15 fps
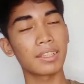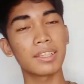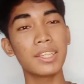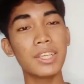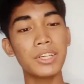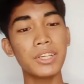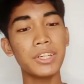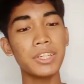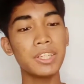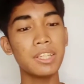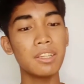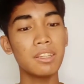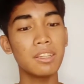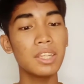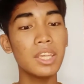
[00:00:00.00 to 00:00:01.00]
They
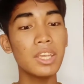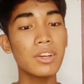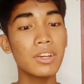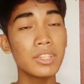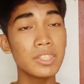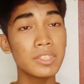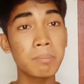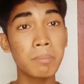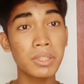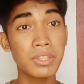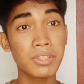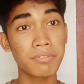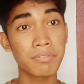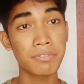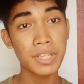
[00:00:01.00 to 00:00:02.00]
are
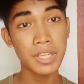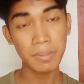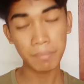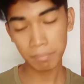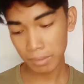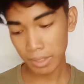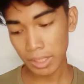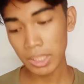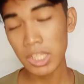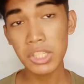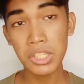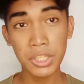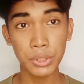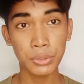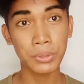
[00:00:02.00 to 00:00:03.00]
smudge free, not
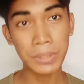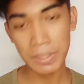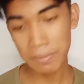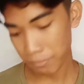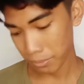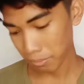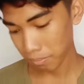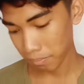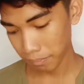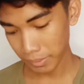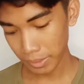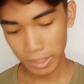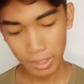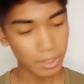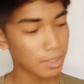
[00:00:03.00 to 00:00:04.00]
easy to remove.
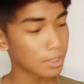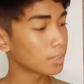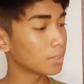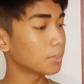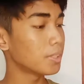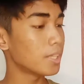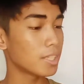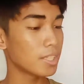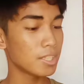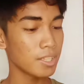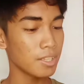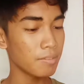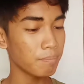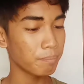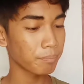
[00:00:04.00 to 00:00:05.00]
So that's
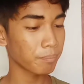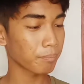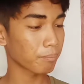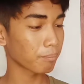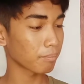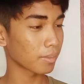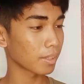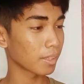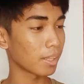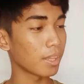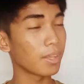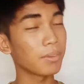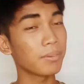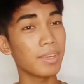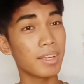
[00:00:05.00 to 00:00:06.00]
it.
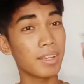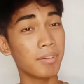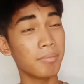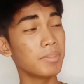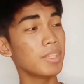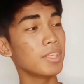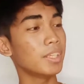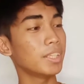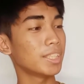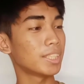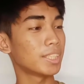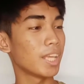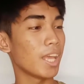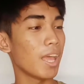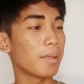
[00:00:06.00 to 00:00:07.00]
We have this
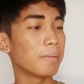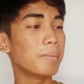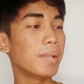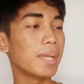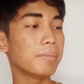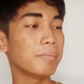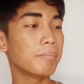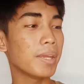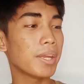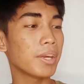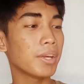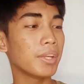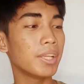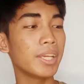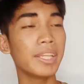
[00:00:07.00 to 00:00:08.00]
Light by
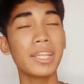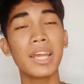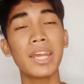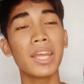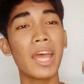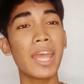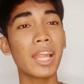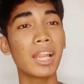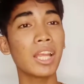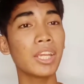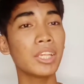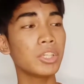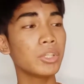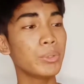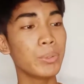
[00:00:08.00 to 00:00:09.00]
Carelineph
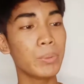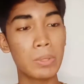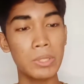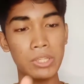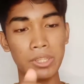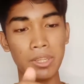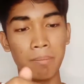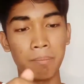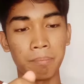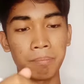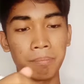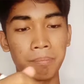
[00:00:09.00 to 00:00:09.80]
Eyeliner Duo Stamp.